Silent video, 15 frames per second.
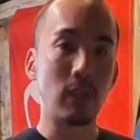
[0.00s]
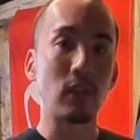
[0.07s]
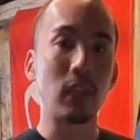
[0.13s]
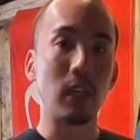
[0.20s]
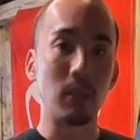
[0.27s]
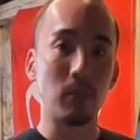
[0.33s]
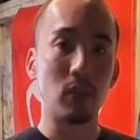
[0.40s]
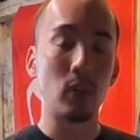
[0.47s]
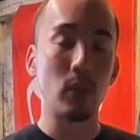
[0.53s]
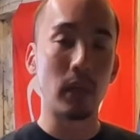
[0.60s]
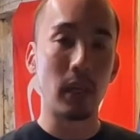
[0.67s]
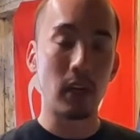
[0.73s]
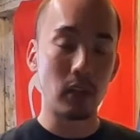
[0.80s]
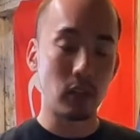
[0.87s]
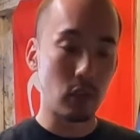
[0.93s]
to keep doing
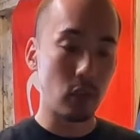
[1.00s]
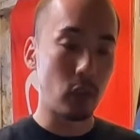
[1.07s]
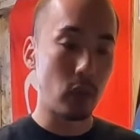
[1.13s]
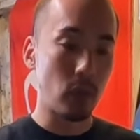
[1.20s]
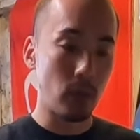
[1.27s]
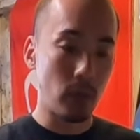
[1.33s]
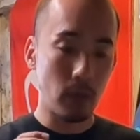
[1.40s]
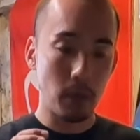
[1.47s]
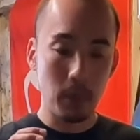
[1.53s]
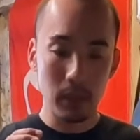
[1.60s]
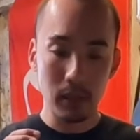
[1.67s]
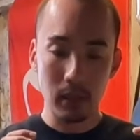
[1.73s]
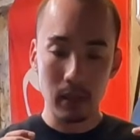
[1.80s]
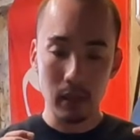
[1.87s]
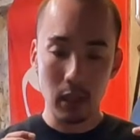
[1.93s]
it until the
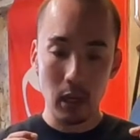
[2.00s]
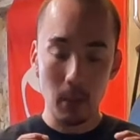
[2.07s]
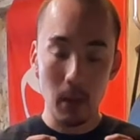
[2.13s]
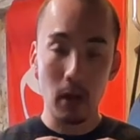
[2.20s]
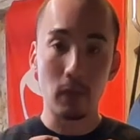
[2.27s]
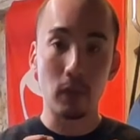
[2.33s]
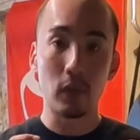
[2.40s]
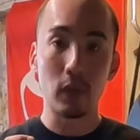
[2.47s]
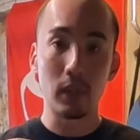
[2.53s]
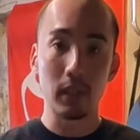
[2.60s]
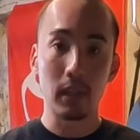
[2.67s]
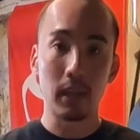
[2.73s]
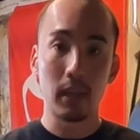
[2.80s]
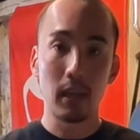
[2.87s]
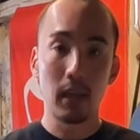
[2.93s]
pistons come out
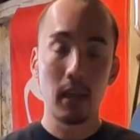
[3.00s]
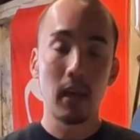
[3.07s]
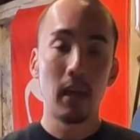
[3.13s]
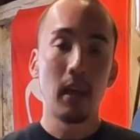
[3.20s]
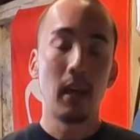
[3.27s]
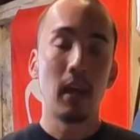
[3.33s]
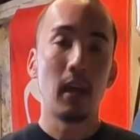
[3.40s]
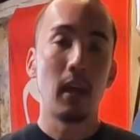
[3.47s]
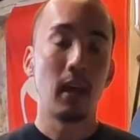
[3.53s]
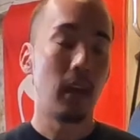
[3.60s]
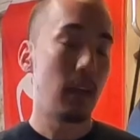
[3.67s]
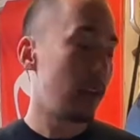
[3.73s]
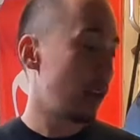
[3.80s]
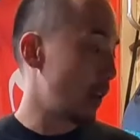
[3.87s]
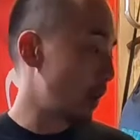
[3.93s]
freely.
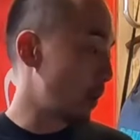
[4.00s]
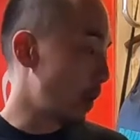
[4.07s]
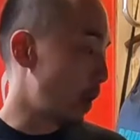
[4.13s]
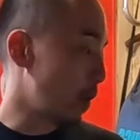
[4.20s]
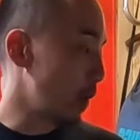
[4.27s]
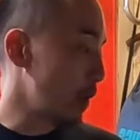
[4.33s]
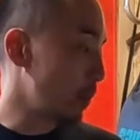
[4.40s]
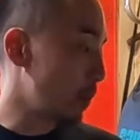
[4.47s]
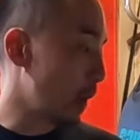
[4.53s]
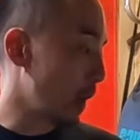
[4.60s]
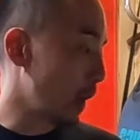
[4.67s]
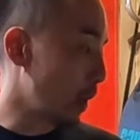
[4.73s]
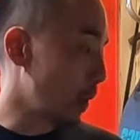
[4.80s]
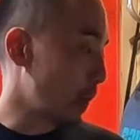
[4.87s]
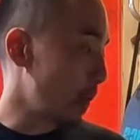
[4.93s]
And on this
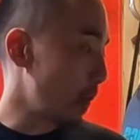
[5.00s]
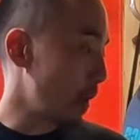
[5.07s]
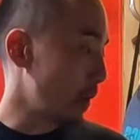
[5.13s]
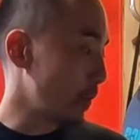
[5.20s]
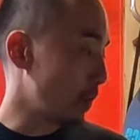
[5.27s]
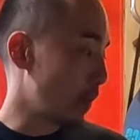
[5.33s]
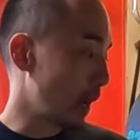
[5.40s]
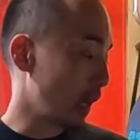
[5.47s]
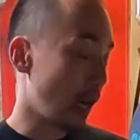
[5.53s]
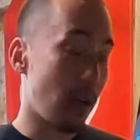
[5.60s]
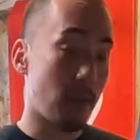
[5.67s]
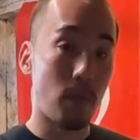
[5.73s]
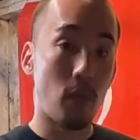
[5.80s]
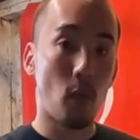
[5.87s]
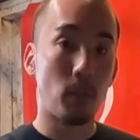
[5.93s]
bike, on my mountain bike, I
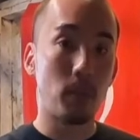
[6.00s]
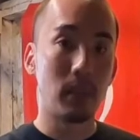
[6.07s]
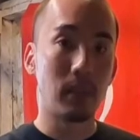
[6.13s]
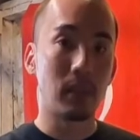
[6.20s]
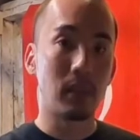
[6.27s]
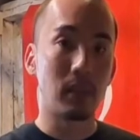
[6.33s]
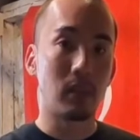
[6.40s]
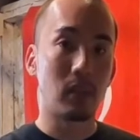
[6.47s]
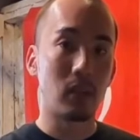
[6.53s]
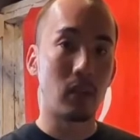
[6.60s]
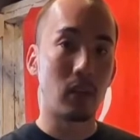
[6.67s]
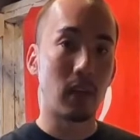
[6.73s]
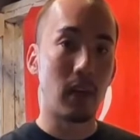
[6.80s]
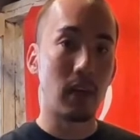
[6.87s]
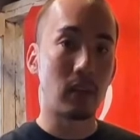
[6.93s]
have 4 pistons to
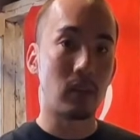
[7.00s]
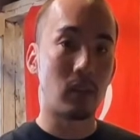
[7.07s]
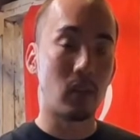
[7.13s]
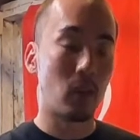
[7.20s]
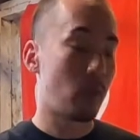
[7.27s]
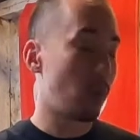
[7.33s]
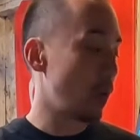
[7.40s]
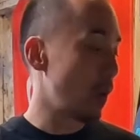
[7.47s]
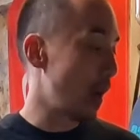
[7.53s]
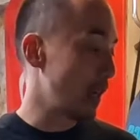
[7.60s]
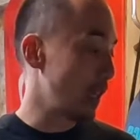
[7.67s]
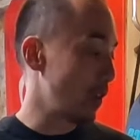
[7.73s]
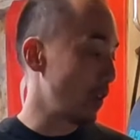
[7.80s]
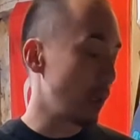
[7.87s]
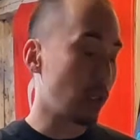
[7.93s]
look at. So I
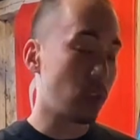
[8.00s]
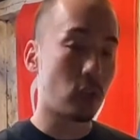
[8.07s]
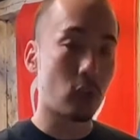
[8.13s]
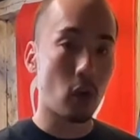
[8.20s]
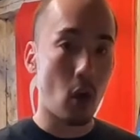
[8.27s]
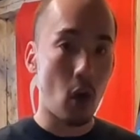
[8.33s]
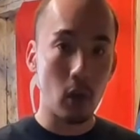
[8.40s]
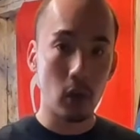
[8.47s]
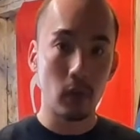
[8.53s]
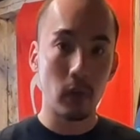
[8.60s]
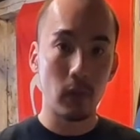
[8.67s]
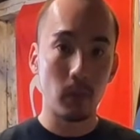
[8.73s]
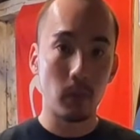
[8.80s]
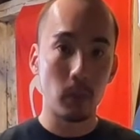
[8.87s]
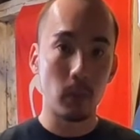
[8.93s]
need to make sure all of
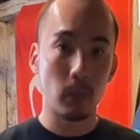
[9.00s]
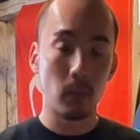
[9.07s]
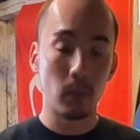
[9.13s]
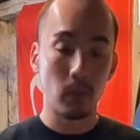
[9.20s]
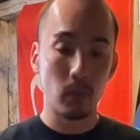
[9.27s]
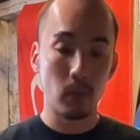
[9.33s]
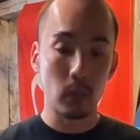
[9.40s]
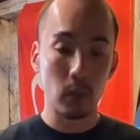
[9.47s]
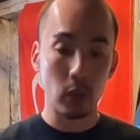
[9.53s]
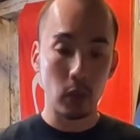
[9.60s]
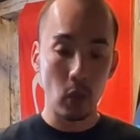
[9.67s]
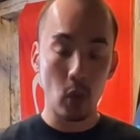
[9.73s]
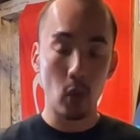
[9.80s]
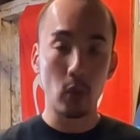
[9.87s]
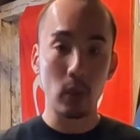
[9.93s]
them
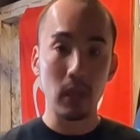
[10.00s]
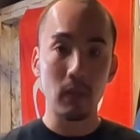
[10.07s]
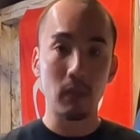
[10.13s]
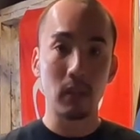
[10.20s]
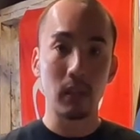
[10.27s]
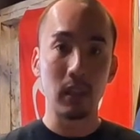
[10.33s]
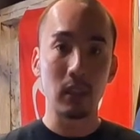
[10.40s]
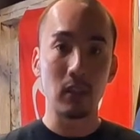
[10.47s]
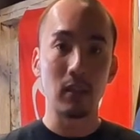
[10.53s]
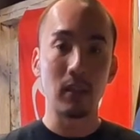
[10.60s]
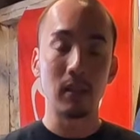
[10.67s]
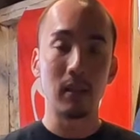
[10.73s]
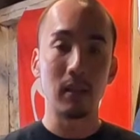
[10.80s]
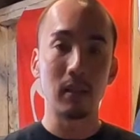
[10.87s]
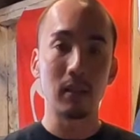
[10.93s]
go evenly to the
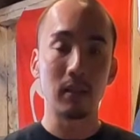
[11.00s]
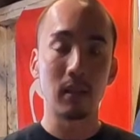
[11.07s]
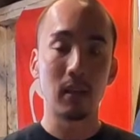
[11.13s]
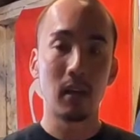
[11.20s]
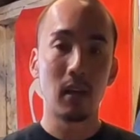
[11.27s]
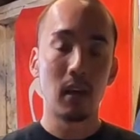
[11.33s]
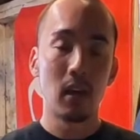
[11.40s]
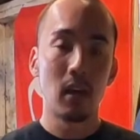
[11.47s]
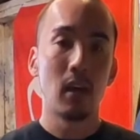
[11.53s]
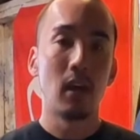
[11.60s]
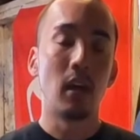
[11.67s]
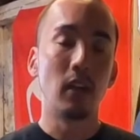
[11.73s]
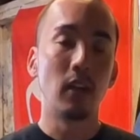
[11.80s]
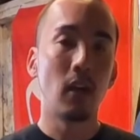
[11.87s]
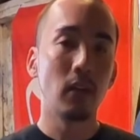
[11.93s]
disc.
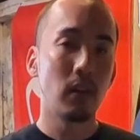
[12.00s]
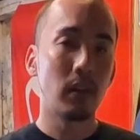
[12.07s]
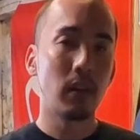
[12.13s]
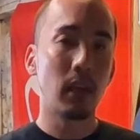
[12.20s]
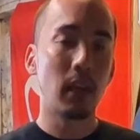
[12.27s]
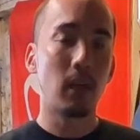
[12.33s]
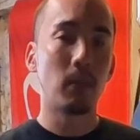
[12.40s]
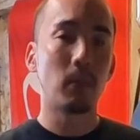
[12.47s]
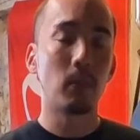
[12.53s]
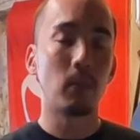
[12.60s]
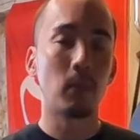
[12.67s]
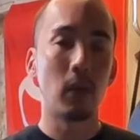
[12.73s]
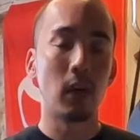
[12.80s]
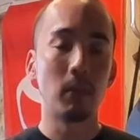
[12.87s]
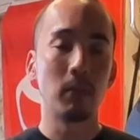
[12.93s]
Another thing
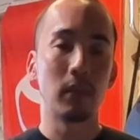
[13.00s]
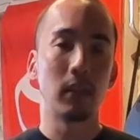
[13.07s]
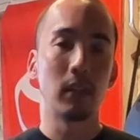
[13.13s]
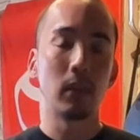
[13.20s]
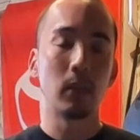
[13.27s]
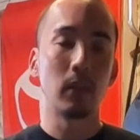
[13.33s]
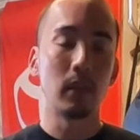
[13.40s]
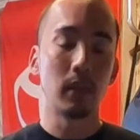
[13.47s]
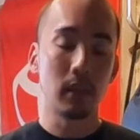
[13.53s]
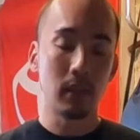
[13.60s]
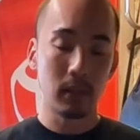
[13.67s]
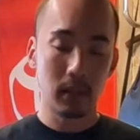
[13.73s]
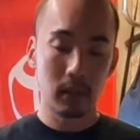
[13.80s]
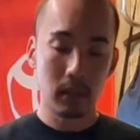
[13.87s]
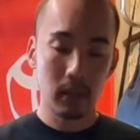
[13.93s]
I'm dealing with
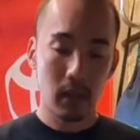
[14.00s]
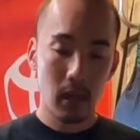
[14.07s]
is